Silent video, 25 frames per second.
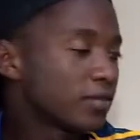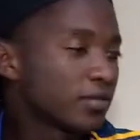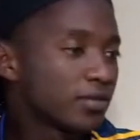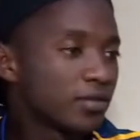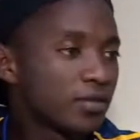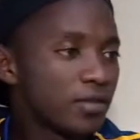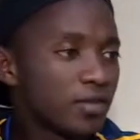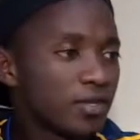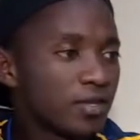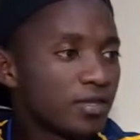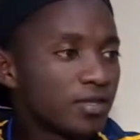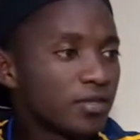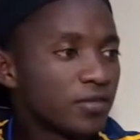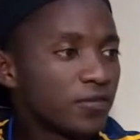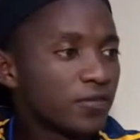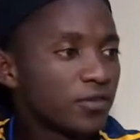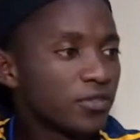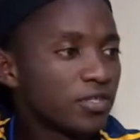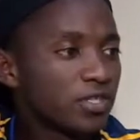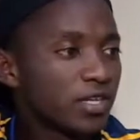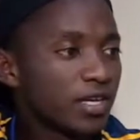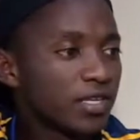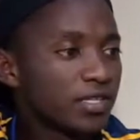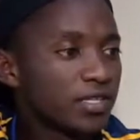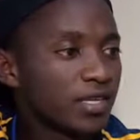these
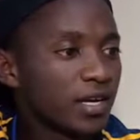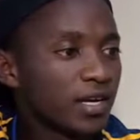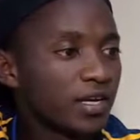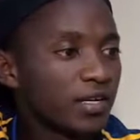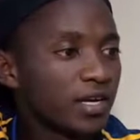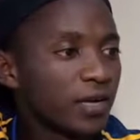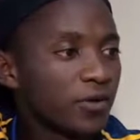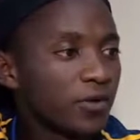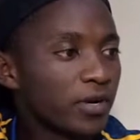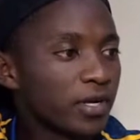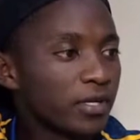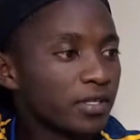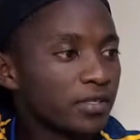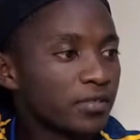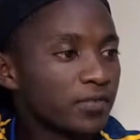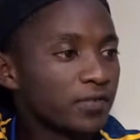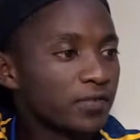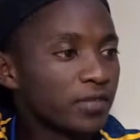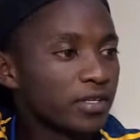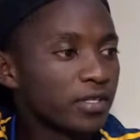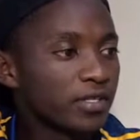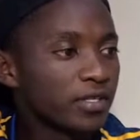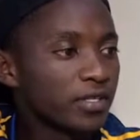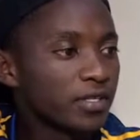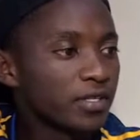features are now
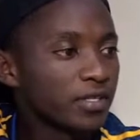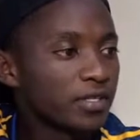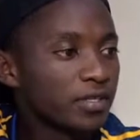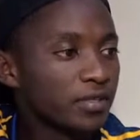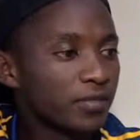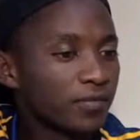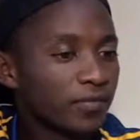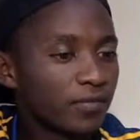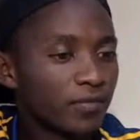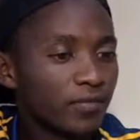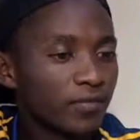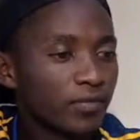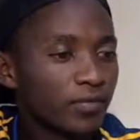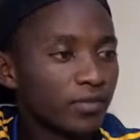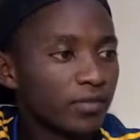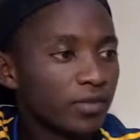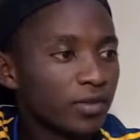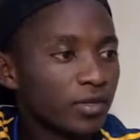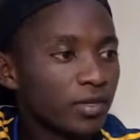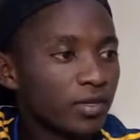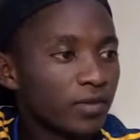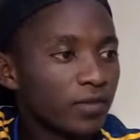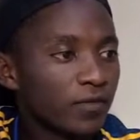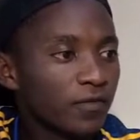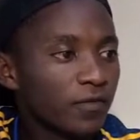activated.
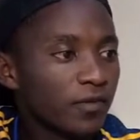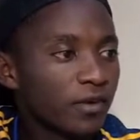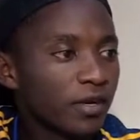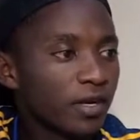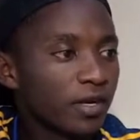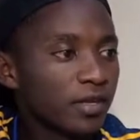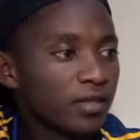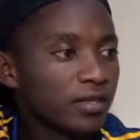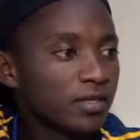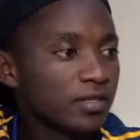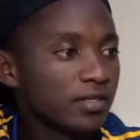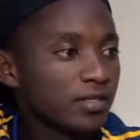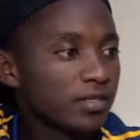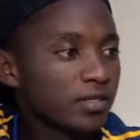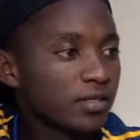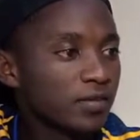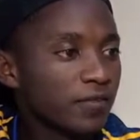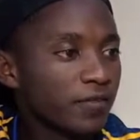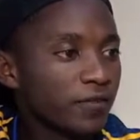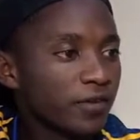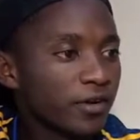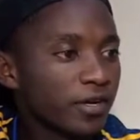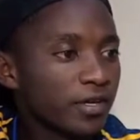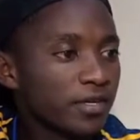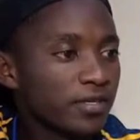
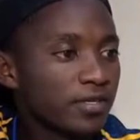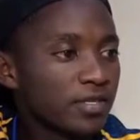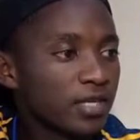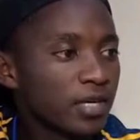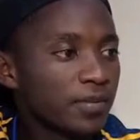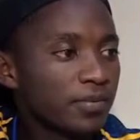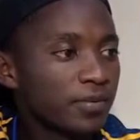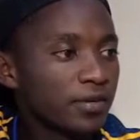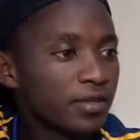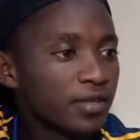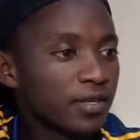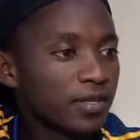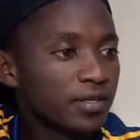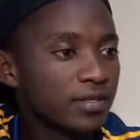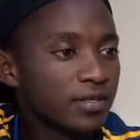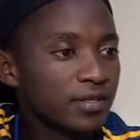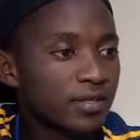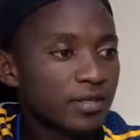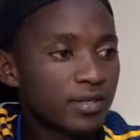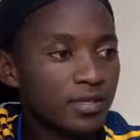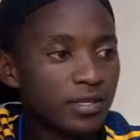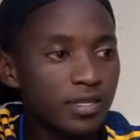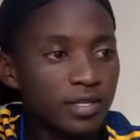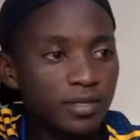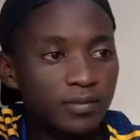For example, the
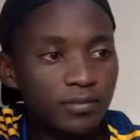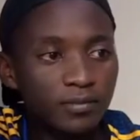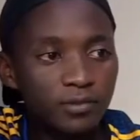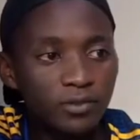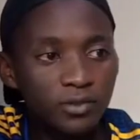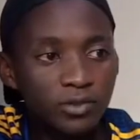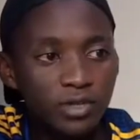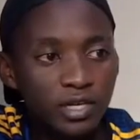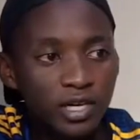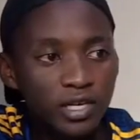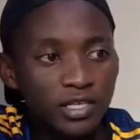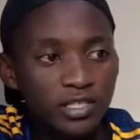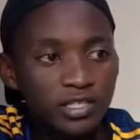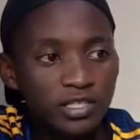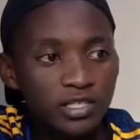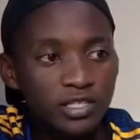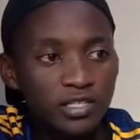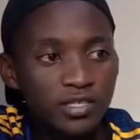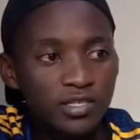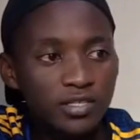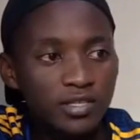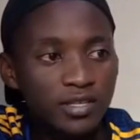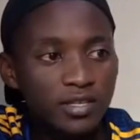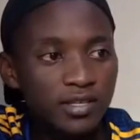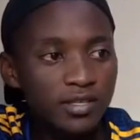theme, you can change the